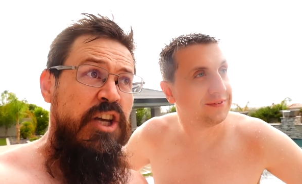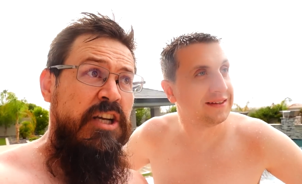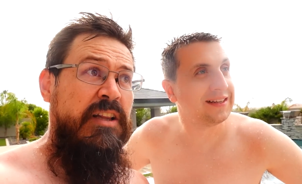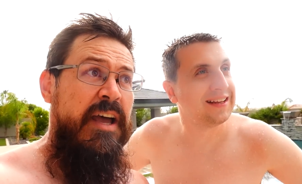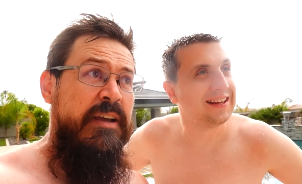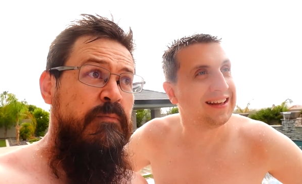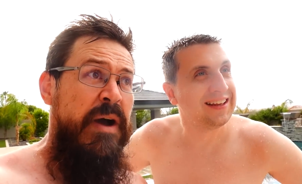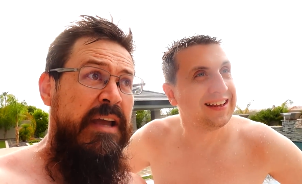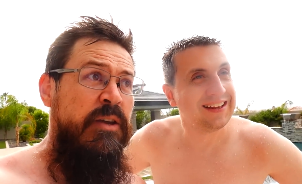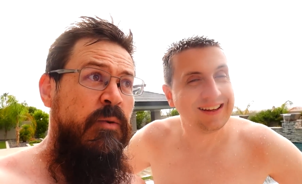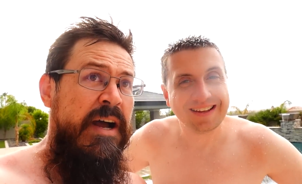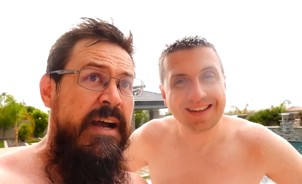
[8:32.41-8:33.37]
Speaker 1: look like,
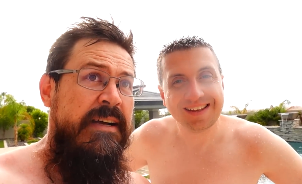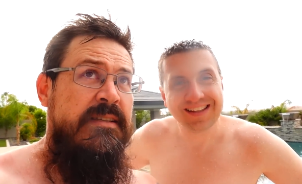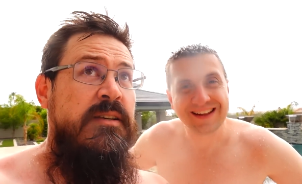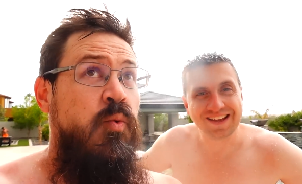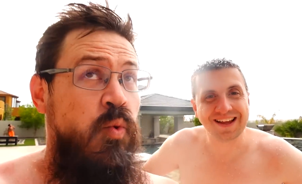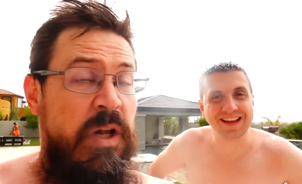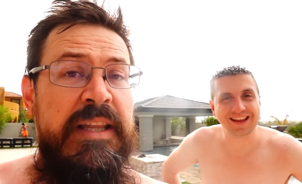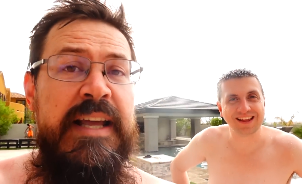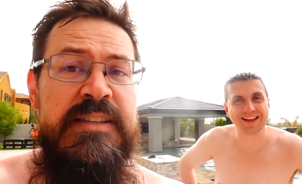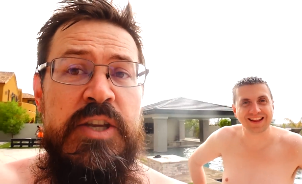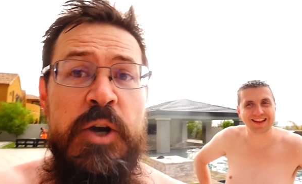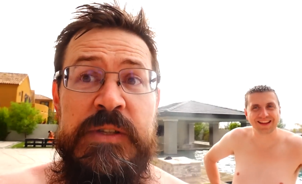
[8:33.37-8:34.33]
might you ask? Well,
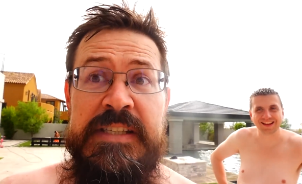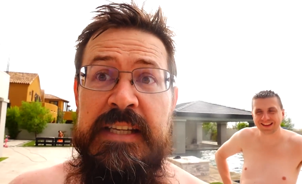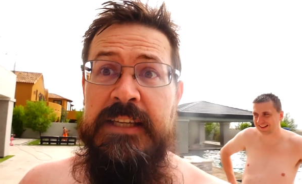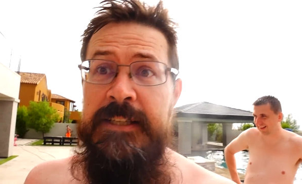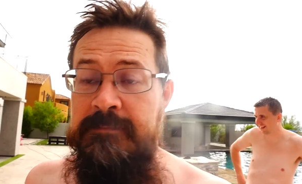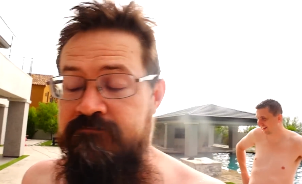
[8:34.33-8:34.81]
let's go see.